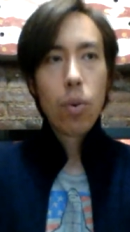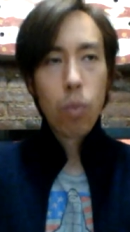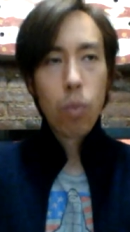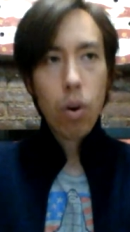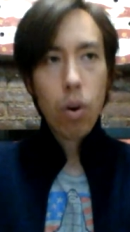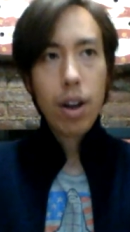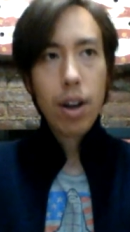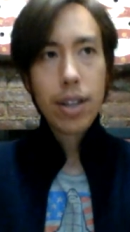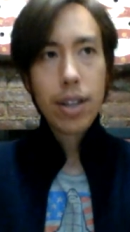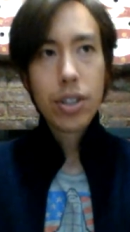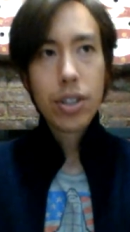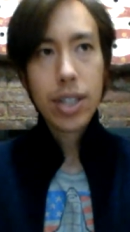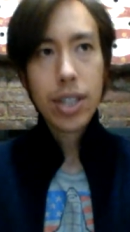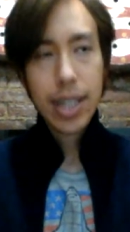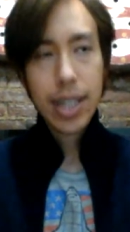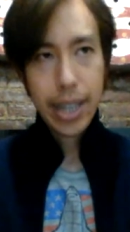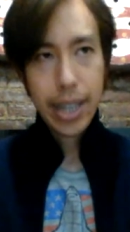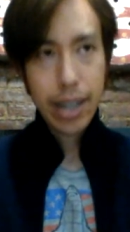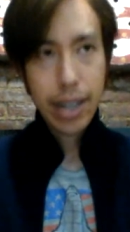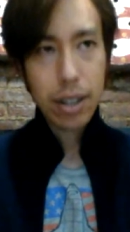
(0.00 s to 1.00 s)

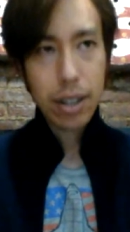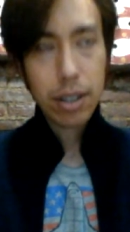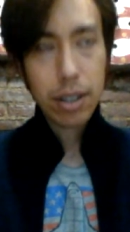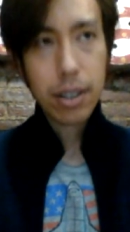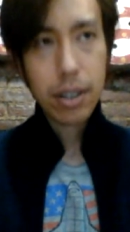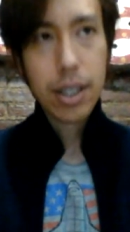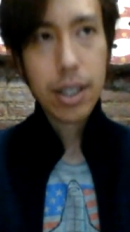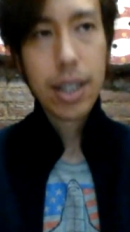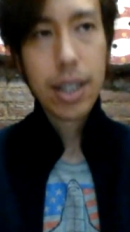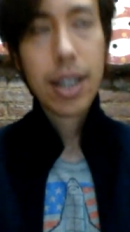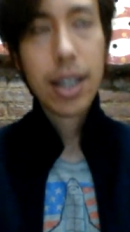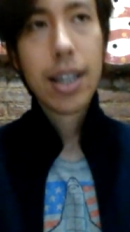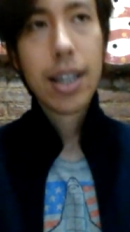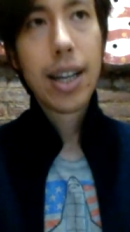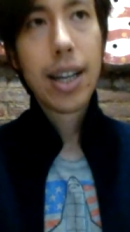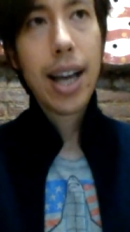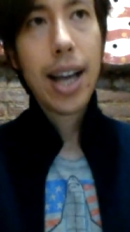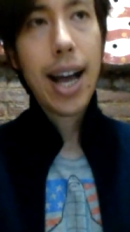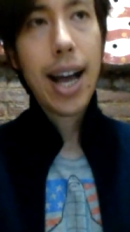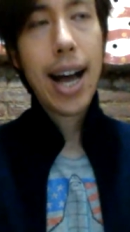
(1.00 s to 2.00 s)
was killed
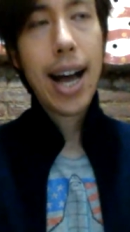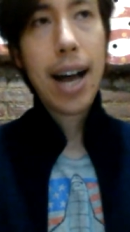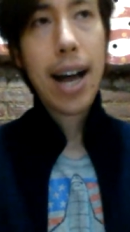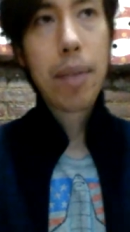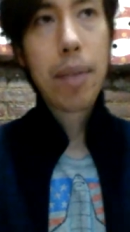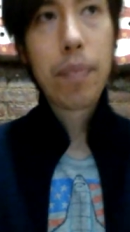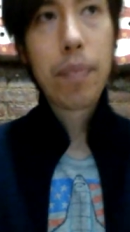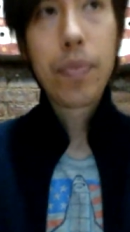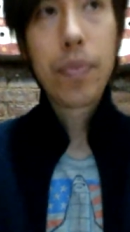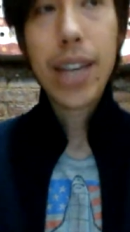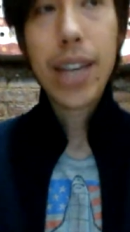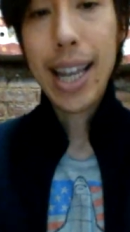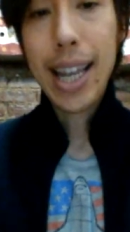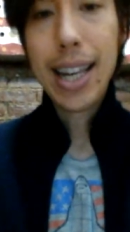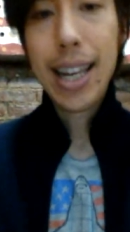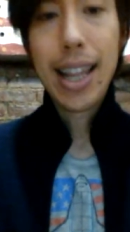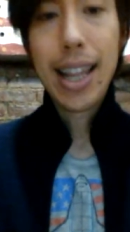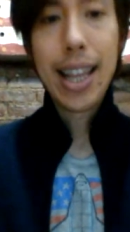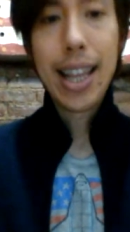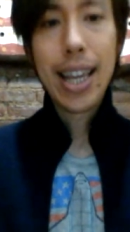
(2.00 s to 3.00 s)

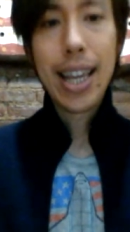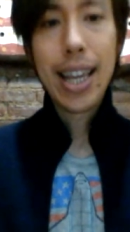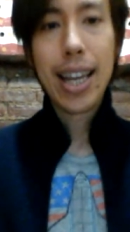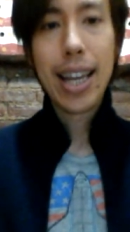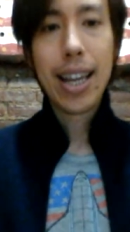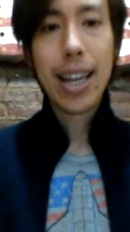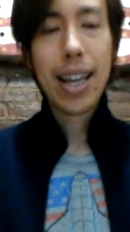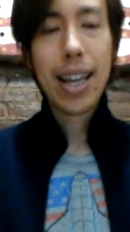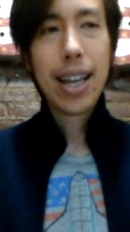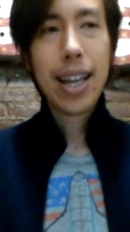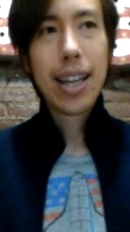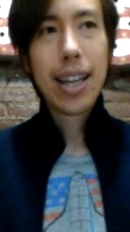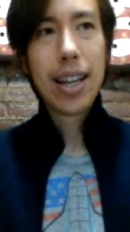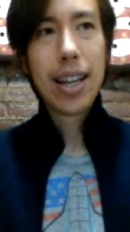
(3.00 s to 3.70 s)
in the,